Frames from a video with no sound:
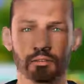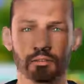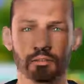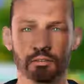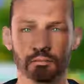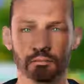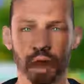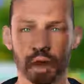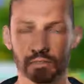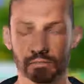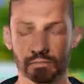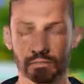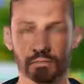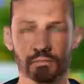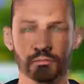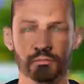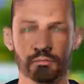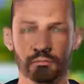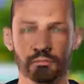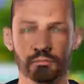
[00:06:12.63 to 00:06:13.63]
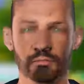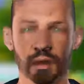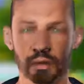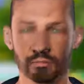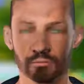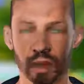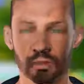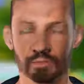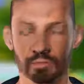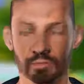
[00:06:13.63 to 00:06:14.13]
he died as a poor
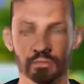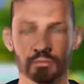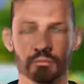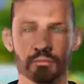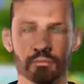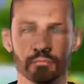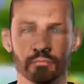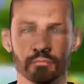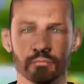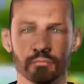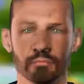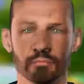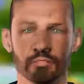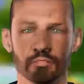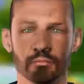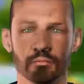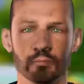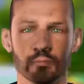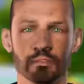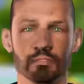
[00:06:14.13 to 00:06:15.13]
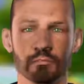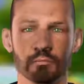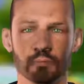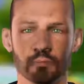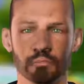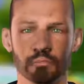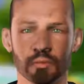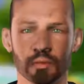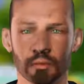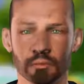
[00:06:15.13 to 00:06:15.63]
man. May peace and blessings
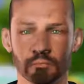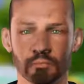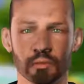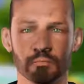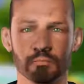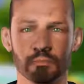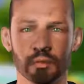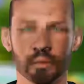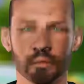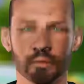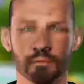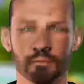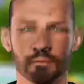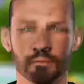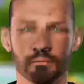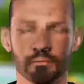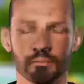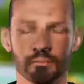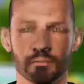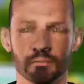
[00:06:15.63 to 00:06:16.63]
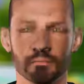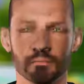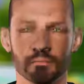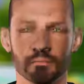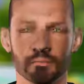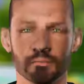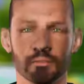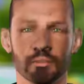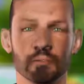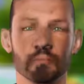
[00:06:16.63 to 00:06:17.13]
of God Almighty be unto him.
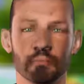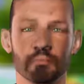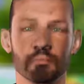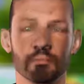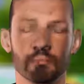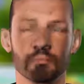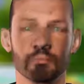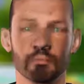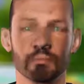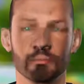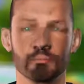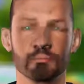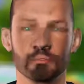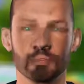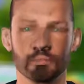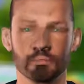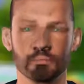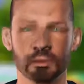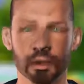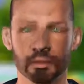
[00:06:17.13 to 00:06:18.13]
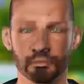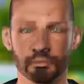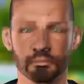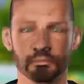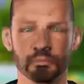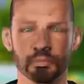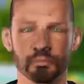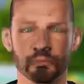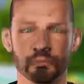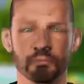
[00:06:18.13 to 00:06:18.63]
And he could have been the richest man.
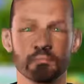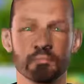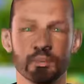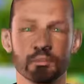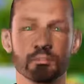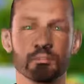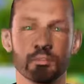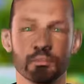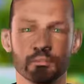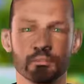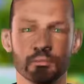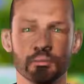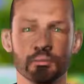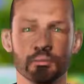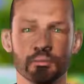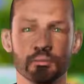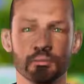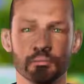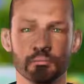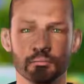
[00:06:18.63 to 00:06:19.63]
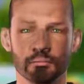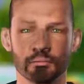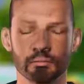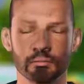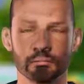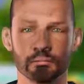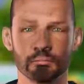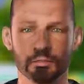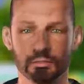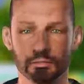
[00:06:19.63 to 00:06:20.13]
He could have had everything.
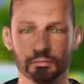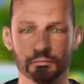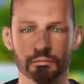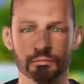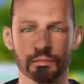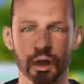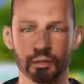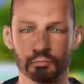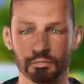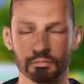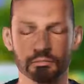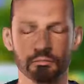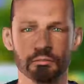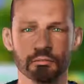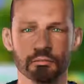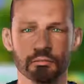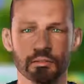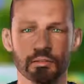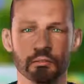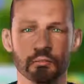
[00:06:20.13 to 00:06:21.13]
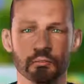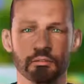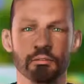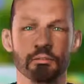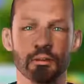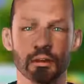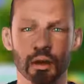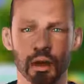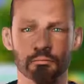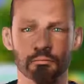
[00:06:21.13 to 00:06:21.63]
And of course,
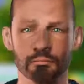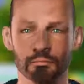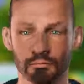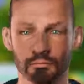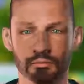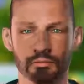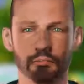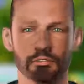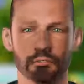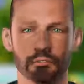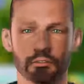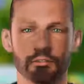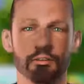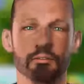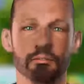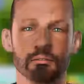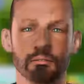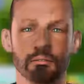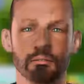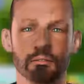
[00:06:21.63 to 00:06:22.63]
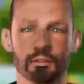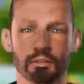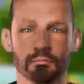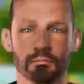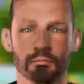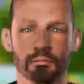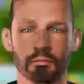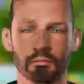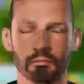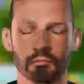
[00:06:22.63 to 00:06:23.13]
people have so many
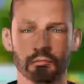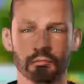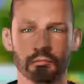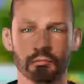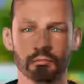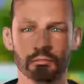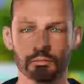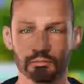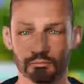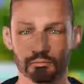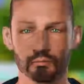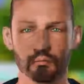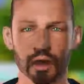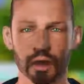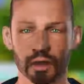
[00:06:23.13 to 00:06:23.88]
things to